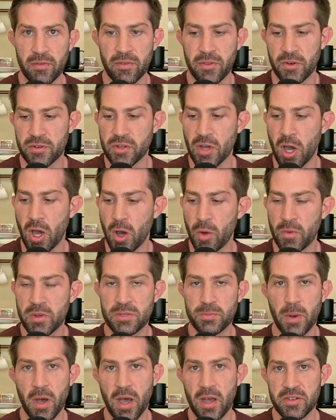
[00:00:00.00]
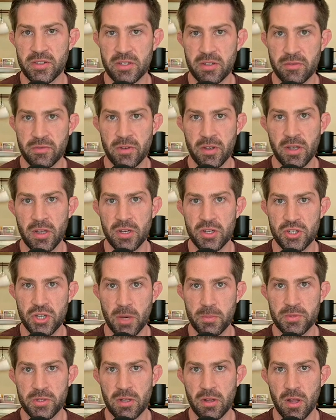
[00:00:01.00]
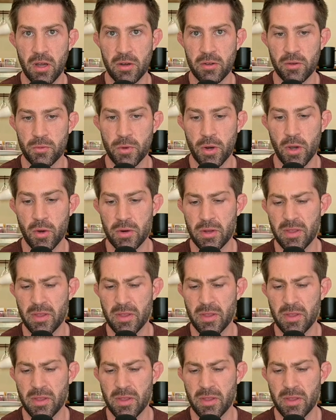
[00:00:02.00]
There's always positive jumps along the road.